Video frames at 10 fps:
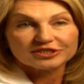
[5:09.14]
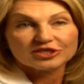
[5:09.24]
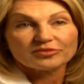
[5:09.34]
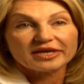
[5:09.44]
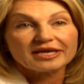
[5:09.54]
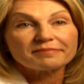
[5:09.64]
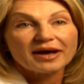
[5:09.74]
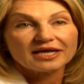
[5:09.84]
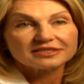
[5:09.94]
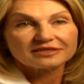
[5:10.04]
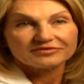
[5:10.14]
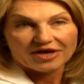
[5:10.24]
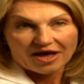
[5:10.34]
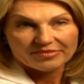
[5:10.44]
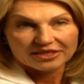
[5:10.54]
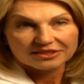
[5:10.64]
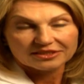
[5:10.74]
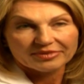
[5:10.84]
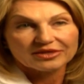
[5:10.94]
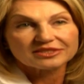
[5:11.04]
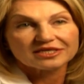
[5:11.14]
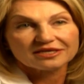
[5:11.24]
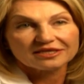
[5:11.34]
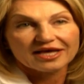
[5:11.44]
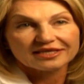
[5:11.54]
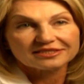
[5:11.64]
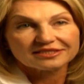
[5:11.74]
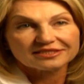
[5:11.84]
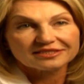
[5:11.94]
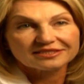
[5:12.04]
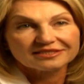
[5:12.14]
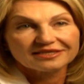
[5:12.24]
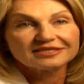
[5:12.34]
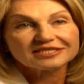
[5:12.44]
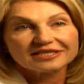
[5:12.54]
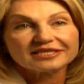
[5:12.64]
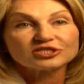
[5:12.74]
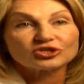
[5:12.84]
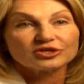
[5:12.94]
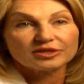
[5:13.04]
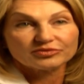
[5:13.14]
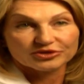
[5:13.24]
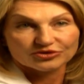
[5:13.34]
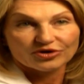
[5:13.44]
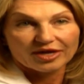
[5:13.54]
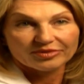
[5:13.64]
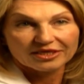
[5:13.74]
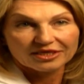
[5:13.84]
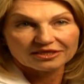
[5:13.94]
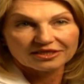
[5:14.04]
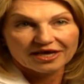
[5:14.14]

so many positive comments about sunglasses until I started prescribing Eagle